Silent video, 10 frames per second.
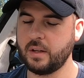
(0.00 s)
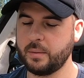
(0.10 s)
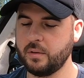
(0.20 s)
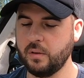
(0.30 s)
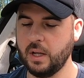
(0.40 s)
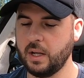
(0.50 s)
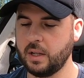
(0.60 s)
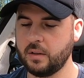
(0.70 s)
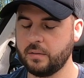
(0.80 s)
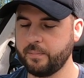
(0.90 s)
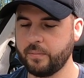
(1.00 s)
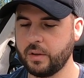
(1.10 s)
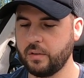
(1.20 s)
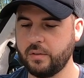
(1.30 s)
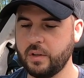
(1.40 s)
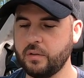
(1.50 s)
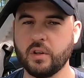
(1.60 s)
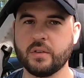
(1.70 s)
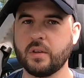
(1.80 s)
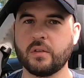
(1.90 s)
absolute headache. There's no
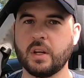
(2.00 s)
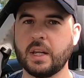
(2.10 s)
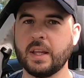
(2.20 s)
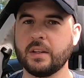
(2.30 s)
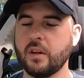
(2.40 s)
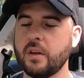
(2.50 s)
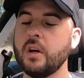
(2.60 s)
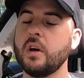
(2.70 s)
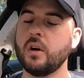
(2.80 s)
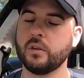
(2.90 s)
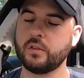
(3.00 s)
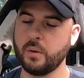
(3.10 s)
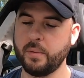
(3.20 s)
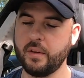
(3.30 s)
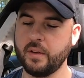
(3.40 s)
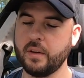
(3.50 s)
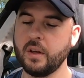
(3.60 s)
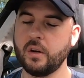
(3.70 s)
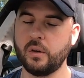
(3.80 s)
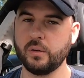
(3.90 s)
chance I was going to get that done on top of the
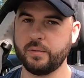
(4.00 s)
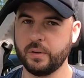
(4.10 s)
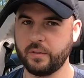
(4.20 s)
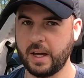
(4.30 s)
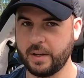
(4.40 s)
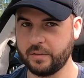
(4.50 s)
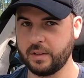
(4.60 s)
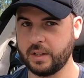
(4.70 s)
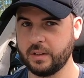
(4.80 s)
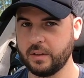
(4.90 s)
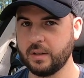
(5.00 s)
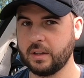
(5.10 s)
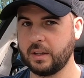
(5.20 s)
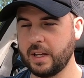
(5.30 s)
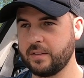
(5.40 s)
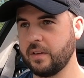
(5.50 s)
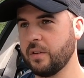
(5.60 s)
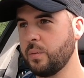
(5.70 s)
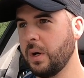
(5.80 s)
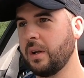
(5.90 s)
oil filter housing gasket
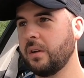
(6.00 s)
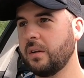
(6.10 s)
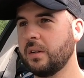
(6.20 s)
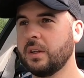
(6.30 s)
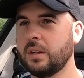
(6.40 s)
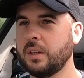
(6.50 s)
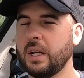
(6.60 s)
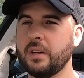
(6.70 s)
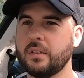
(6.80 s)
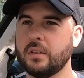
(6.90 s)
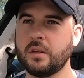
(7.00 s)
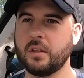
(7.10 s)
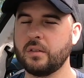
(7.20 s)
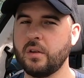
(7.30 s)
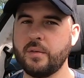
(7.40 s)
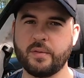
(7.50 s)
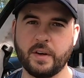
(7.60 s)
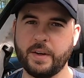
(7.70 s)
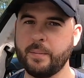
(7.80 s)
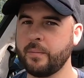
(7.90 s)
as well, and time
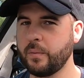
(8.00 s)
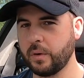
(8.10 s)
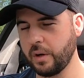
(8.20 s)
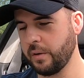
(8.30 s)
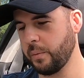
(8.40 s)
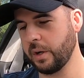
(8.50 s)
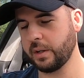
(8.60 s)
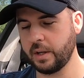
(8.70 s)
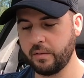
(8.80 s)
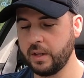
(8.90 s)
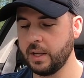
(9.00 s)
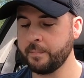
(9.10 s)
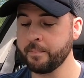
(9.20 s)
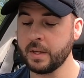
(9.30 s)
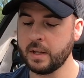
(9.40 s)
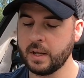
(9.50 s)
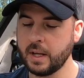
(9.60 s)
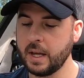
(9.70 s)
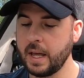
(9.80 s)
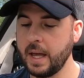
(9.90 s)
frame, going to work, everything.
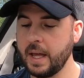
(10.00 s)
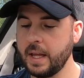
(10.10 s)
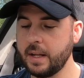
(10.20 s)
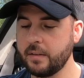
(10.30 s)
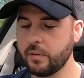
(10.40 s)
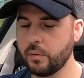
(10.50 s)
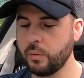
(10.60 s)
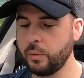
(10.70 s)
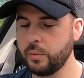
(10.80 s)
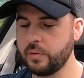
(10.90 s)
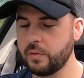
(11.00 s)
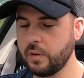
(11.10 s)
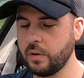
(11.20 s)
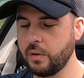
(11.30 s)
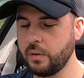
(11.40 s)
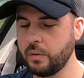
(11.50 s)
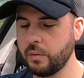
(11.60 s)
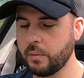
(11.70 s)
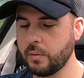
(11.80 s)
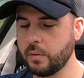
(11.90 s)
And also